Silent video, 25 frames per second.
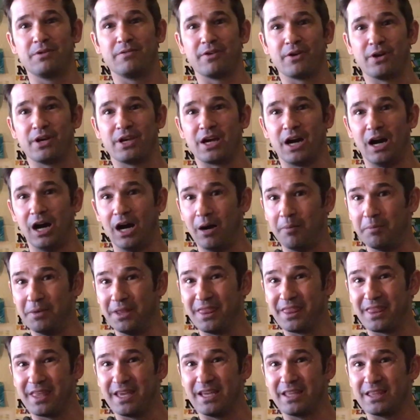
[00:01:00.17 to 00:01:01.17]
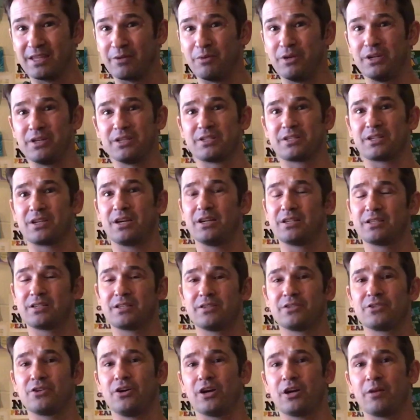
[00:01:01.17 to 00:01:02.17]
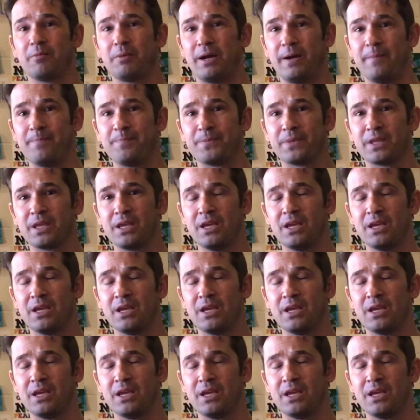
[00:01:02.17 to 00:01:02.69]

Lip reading: a very common thing that we discuss and talk about.